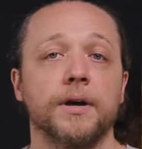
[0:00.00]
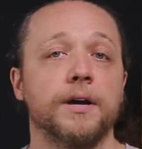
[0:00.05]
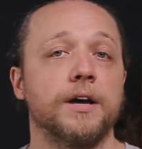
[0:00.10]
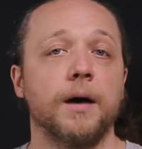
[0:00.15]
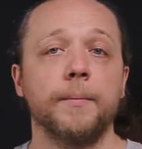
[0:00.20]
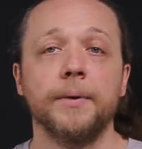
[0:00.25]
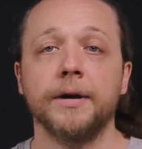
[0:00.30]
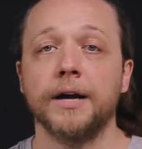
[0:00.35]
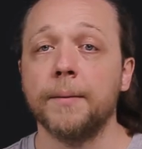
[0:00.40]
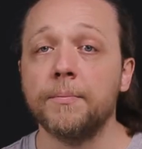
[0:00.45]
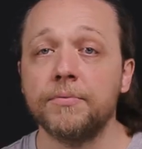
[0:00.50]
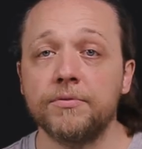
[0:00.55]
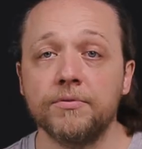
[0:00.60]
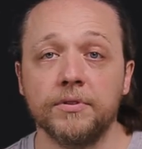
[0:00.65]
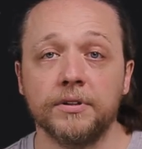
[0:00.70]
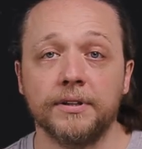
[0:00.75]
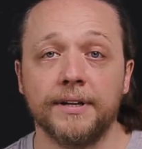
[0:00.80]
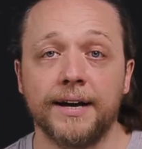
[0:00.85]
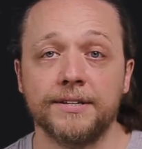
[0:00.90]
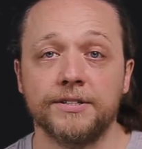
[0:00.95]
Coming up through
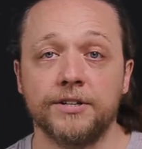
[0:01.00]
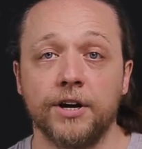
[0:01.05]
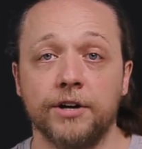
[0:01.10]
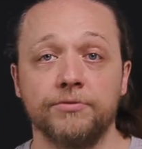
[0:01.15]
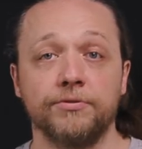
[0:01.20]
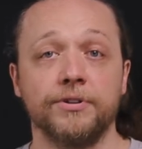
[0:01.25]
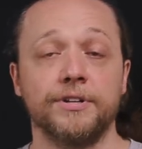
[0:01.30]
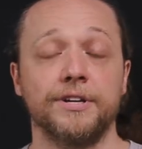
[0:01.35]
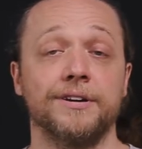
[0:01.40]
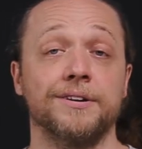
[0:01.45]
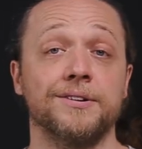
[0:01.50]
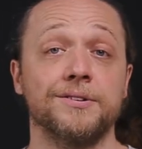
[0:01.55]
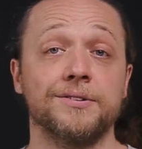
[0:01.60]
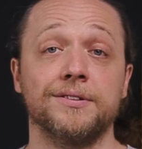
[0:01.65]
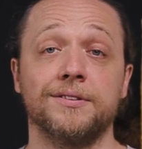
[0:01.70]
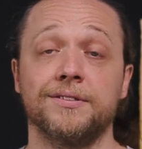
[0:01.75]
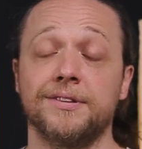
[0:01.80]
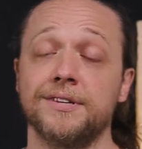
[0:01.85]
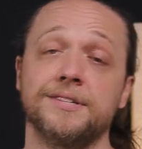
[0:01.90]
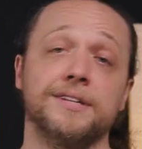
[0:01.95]
the last hundred
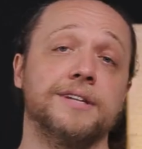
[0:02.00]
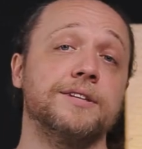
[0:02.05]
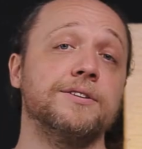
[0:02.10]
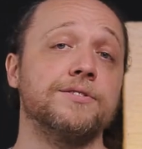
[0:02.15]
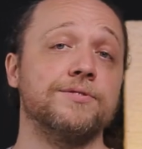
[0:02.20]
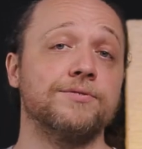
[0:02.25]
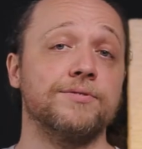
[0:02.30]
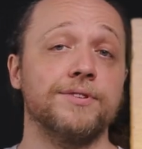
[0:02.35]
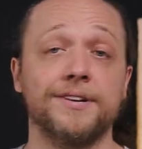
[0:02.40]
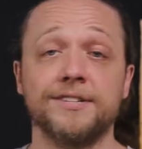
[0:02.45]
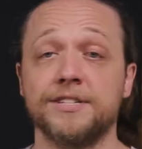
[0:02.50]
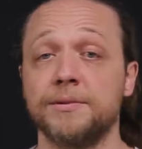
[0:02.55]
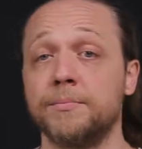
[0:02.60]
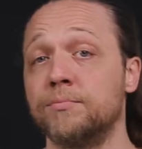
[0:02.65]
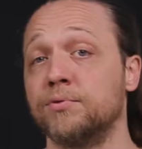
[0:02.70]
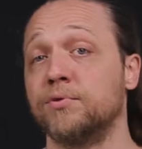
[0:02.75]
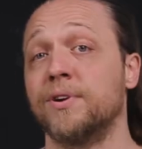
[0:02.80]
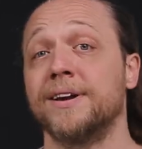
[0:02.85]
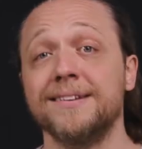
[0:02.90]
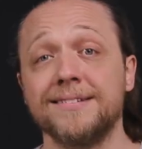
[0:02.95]
years, this industry has
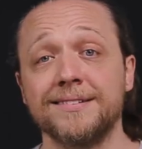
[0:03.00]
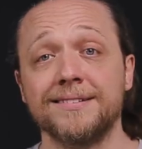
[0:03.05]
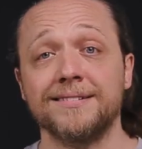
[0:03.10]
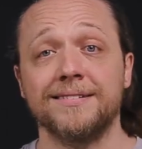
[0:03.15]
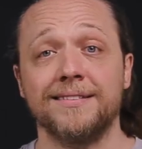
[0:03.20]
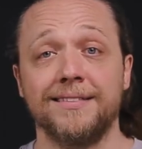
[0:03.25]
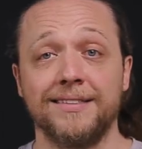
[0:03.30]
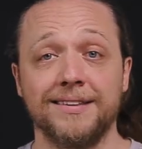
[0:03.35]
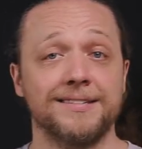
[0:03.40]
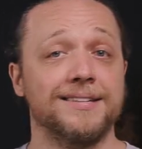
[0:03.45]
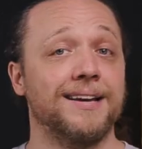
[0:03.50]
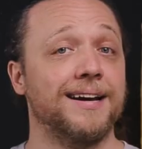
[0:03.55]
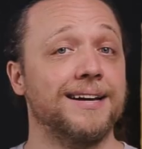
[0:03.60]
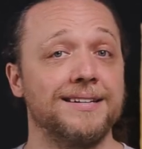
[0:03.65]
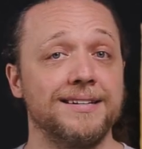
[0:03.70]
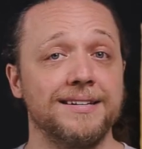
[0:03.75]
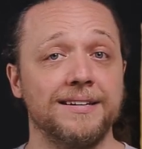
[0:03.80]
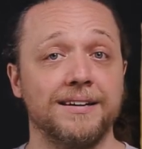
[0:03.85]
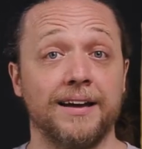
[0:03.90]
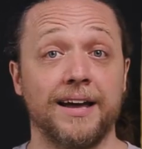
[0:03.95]
embraced this
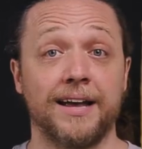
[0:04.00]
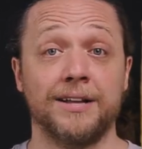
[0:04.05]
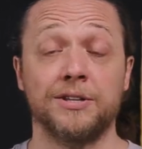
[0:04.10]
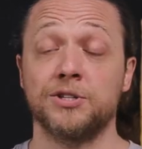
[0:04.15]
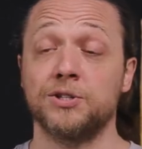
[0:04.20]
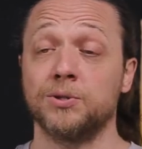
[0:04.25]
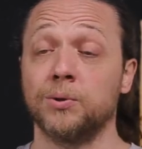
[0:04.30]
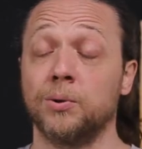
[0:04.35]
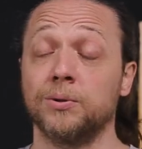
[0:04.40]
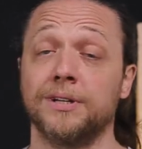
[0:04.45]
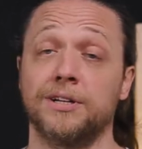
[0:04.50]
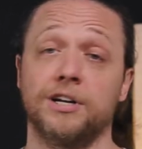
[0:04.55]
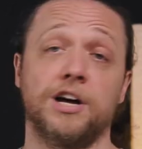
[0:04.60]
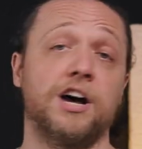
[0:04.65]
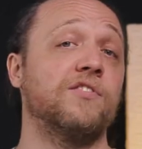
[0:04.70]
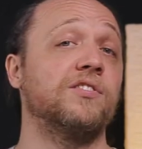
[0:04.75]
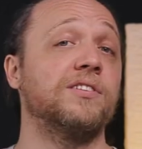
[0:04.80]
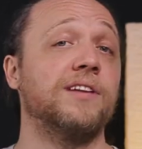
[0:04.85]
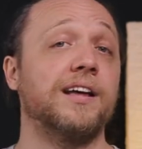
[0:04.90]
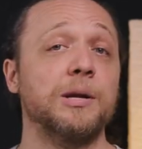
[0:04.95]
idea and sold an
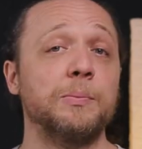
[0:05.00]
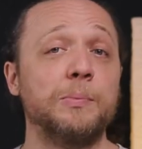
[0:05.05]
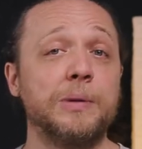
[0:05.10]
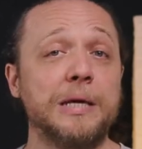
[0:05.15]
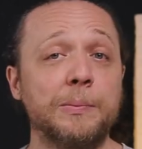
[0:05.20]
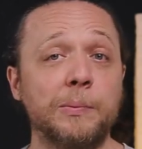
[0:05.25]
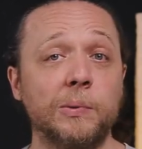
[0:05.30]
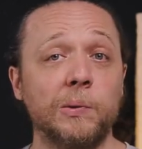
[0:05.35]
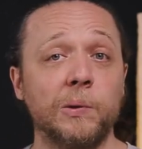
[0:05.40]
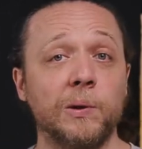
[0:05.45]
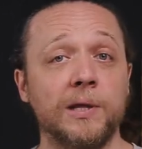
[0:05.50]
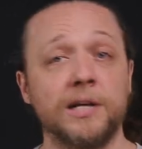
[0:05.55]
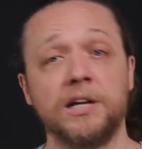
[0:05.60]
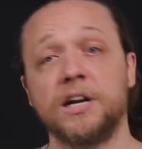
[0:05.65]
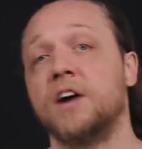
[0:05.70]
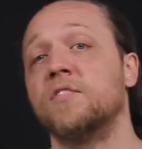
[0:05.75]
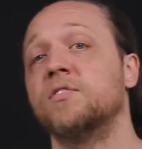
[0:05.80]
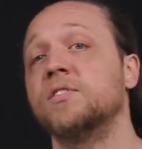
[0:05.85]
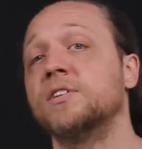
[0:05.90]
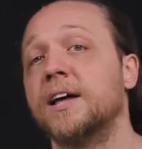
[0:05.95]
awful lot of people an
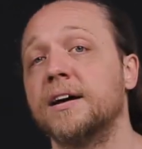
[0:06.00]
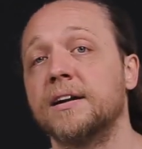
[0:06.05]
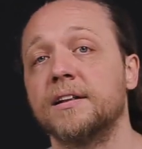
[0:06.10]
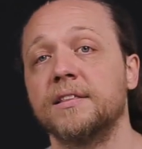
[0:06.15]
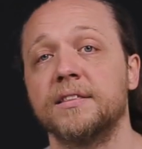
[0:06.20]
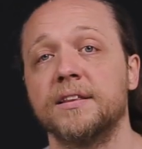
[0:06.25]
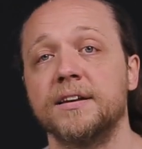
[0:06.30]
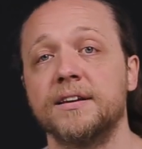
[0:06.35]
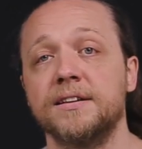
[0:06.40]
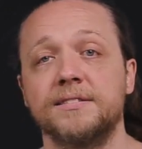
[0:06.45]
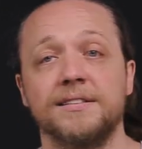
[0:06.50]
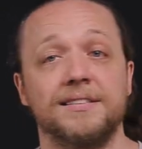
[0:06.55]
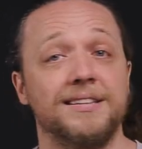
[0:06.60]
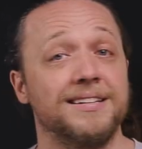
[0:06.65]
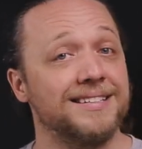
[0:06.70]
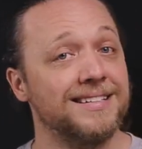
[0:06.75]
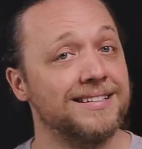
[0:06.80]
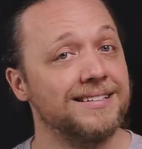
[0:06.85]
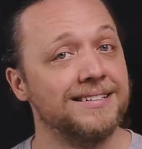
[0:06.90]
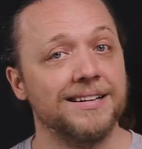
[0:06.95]
awful lot of things that
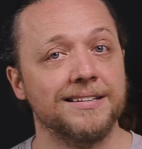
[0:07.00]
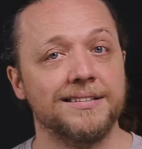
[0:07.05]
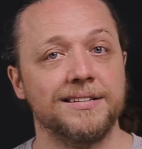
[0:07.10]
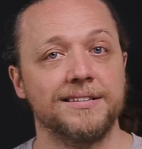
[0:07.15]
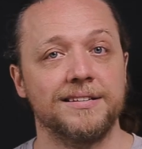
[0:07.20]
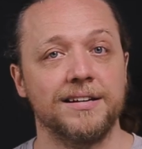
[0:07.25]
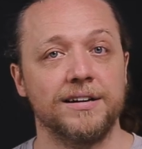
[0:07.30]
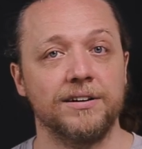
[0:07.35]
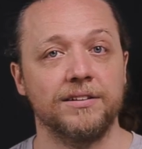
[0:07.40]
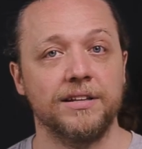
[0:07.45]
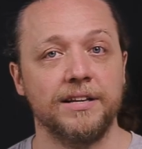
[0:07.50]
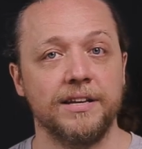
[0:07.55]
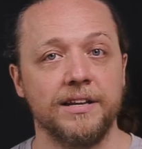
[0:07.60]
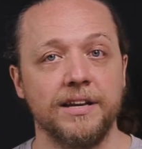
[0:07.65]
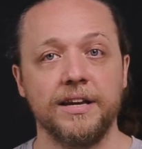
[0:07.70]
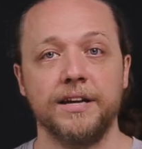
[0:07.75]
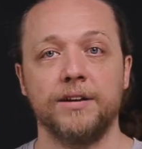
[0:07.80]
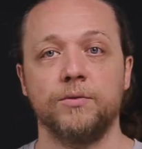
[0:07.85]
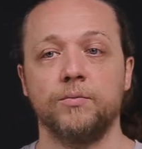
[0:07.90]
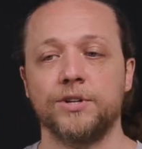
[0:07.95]
they didn't necessarily
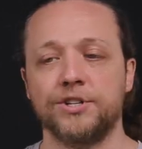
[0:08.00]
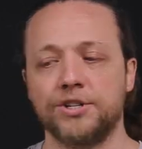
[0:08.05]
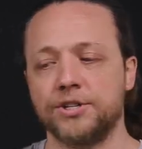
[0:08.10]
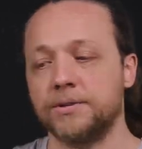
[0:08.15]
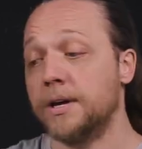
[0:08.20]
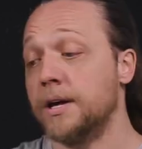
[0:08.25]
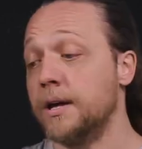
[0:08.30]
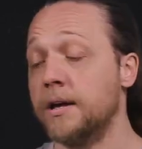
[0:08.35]
need, which